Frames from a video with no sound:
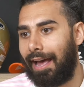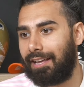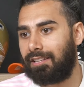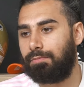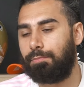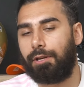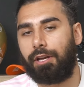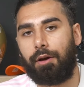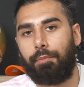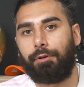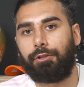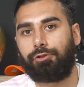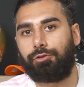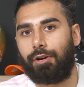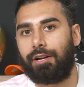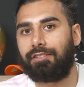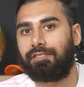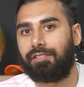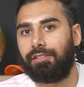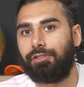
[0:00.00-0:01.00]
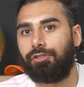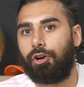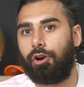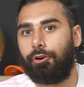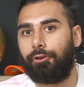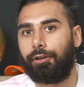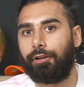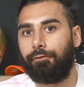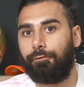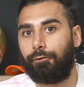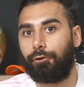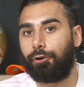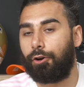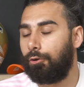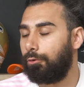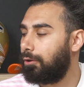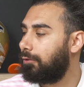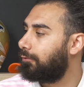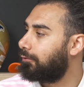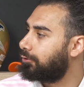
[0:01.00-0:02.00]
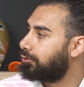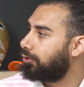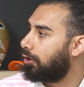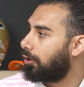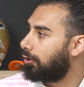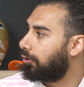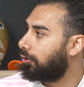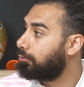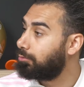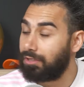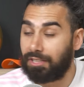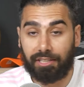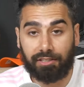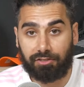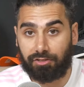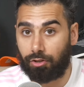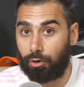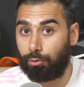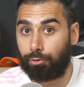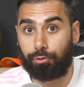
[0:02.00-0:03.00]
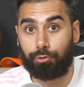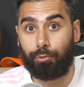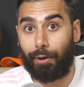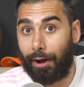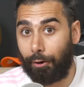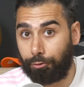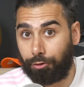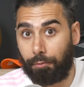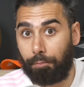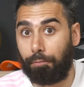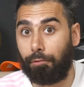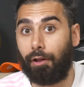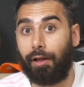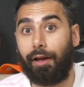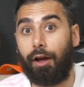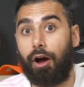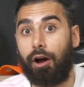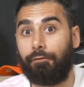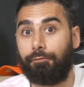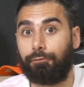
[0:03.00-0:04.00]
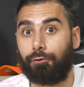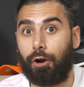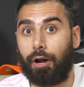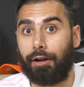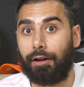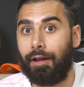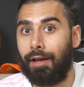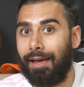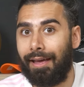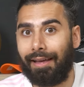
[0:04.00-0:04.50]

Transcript: has become a trusted target for Cody Fajardo. Did so throughout the playoff run.